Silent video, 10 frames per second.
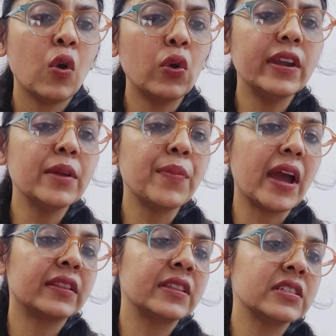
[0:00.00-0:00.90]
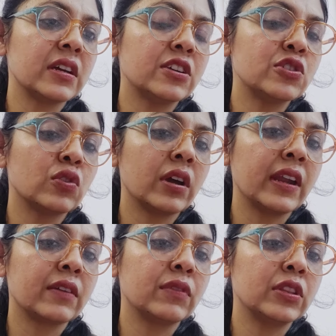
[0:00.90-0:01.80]
holding back this urge to
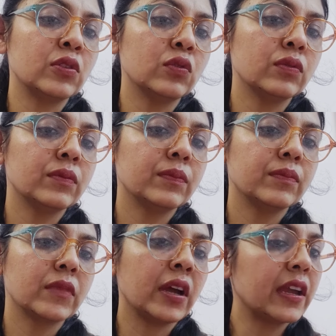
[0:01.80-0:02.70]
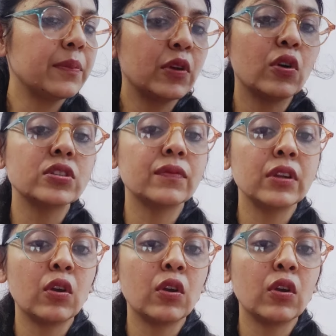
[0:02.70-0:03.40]
connect with you again because of